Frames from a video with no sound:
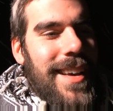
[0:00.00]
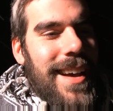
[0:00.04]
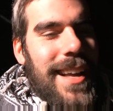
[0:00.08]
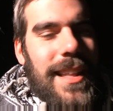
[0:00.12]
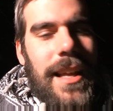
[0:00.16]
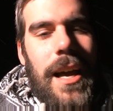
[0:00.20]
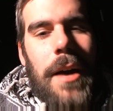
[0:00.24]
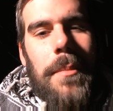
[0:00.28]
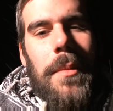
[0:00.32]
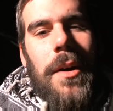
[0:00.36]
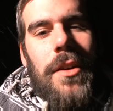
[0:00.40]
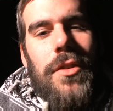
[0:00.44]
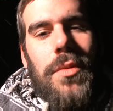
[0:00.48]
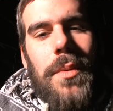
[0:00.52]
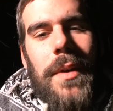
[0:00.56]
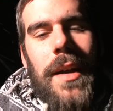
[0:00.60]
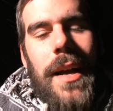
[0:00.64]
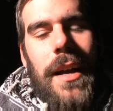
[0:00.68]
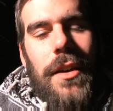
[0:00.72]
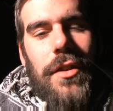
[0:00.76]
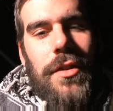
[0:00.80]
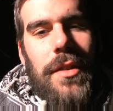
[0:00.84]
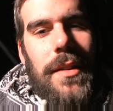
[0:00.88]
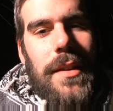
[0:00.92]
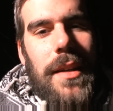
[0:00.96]
and how much we
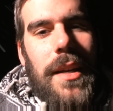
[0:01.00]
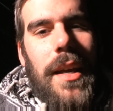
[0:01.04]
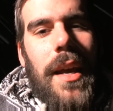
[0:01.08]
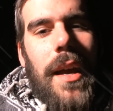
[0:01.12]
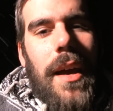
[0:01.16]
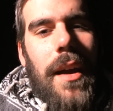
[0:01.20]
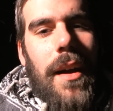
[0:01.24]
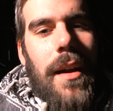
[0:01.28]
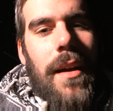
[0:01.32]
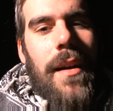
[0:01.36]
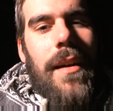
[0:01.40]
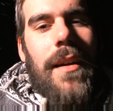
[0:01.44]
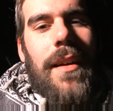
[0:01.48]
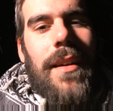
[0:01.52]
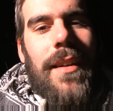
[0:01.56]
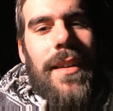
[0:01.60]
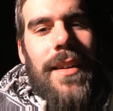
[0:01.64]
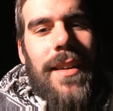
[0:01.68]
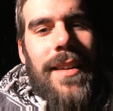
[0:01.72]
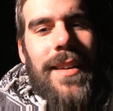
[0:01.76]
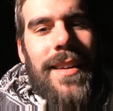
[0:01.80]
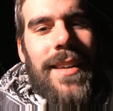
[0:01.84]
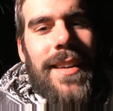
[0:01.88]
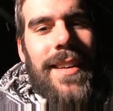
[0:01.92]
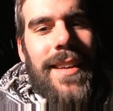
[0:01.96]
actually care.
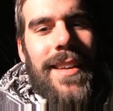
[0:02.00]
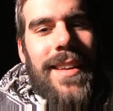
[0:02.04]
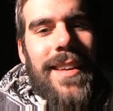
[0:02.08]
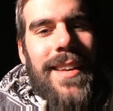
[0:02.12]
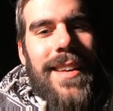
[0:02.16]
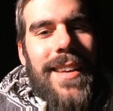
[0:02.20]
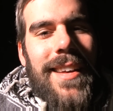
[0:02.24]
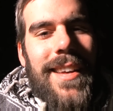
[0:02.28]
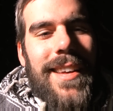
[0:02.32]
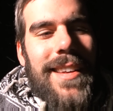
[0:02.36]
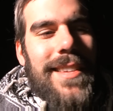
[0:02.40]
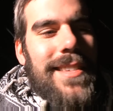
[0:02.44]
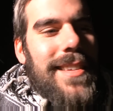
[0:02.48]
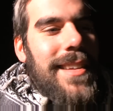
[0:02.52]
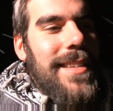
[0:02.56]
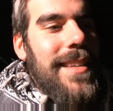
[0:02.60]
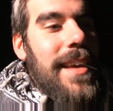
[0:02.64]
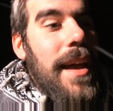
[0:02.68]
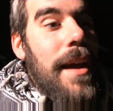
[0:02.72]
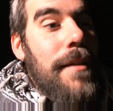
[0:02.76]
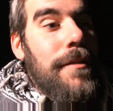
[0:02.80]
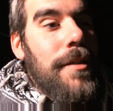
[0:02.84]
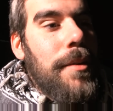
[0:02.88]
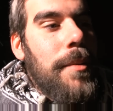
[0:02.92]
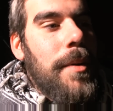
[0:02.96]
So
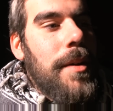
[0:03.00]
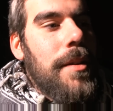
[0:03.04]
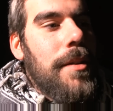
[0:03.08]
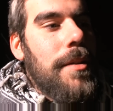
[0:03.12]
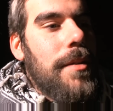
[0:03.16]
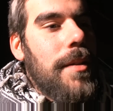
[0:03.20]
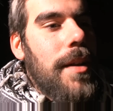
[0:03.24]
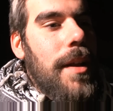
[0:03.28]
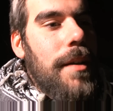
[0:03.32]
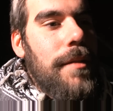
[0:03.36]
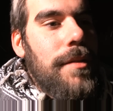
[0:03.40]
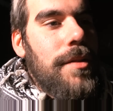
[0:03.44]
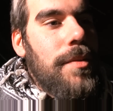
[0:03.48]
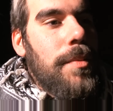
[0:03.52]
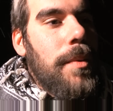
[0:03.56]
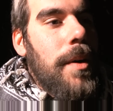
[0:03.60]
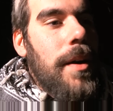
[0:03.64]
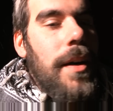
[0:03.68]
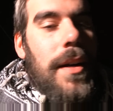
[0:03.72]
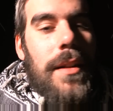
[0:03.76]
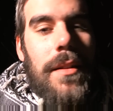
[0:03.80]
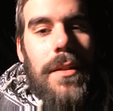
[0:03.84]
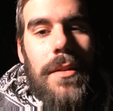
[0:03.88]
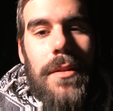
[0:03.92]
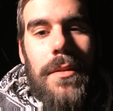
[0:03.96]
to everyone who loves
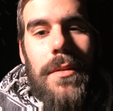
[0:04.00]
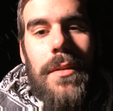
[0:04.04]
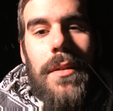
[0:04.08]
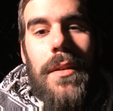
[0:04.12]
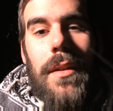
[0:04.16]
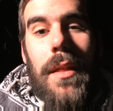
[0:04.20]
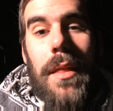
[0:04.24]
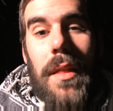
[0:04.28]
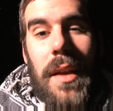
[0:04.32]
what I do,